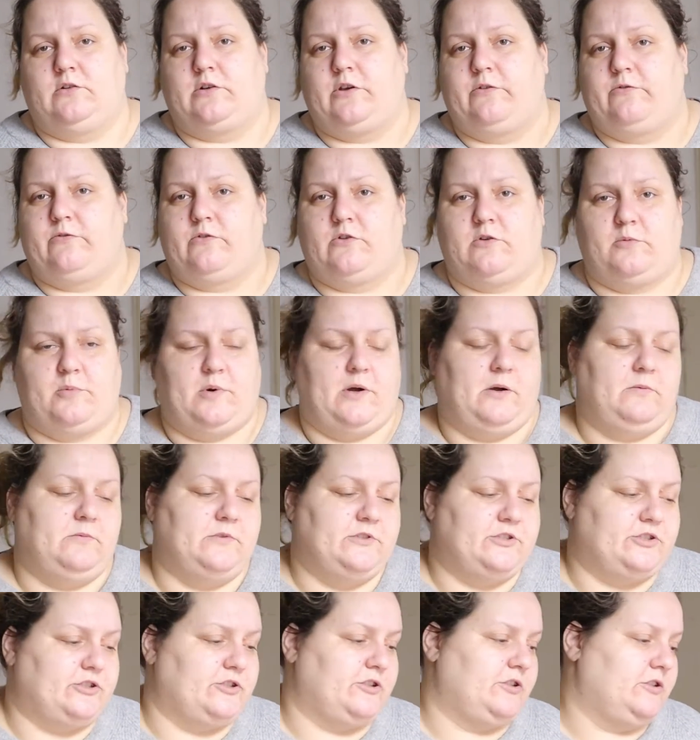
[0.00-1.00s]
looking for a
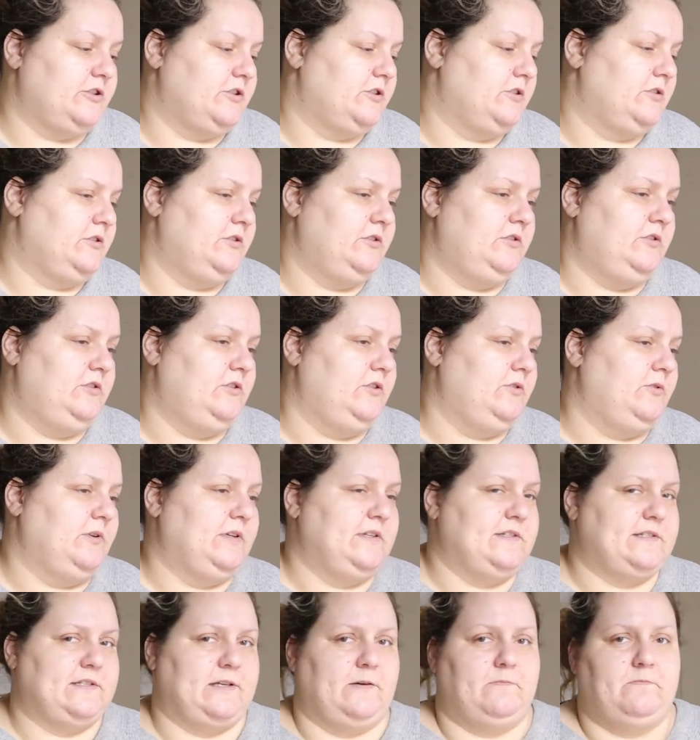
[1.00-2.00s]
publisher,
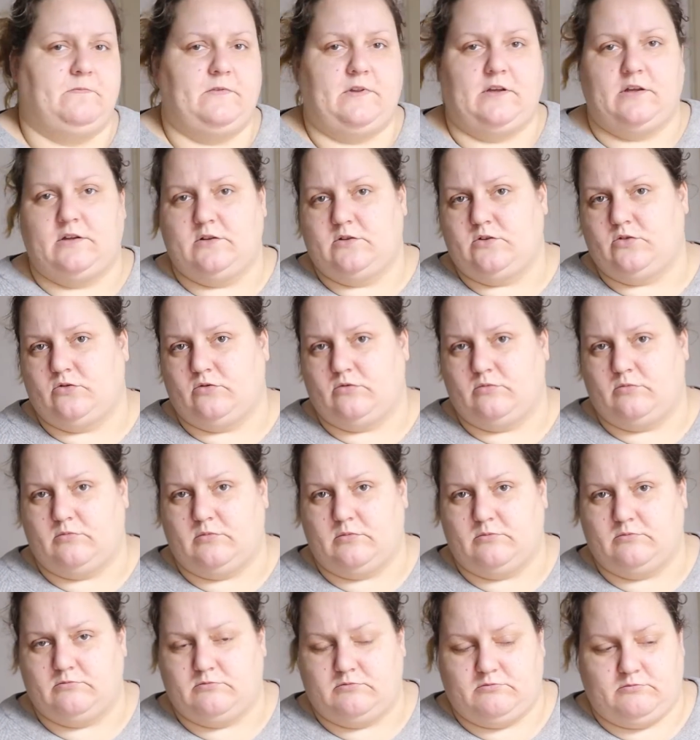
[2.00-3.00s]
doing something
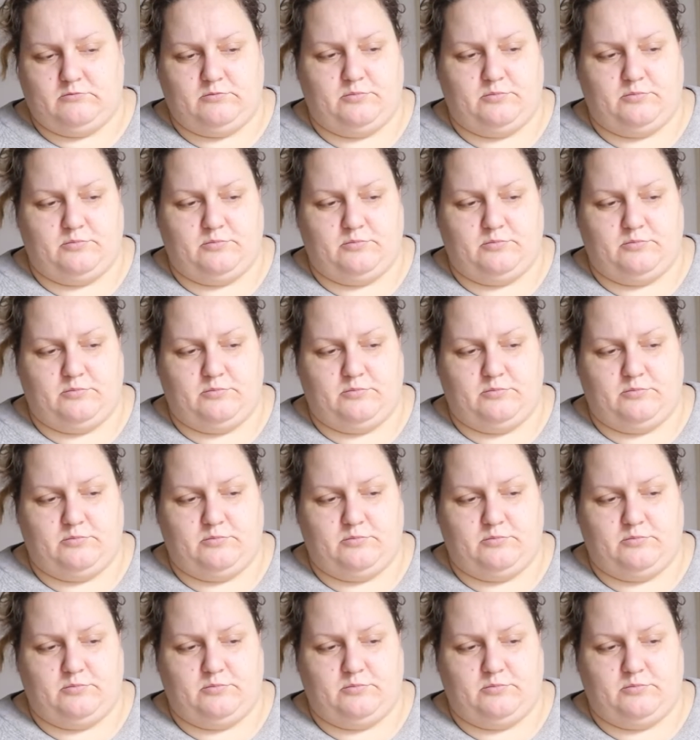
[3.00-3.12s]
to